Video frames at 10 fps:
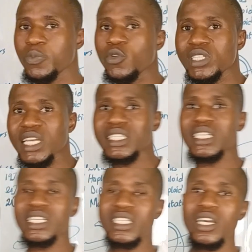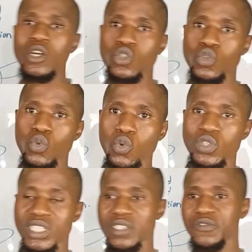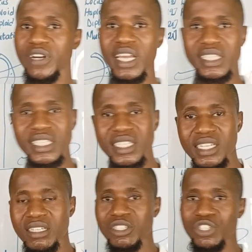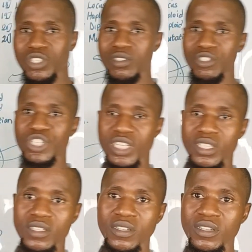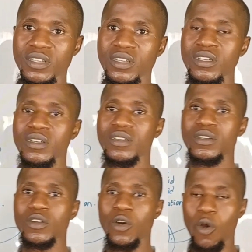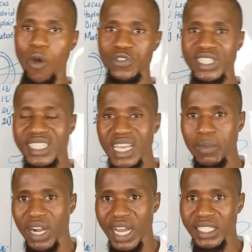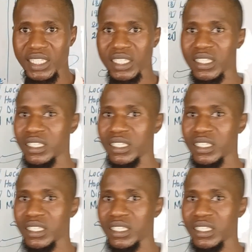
possesses two different genes of the same kind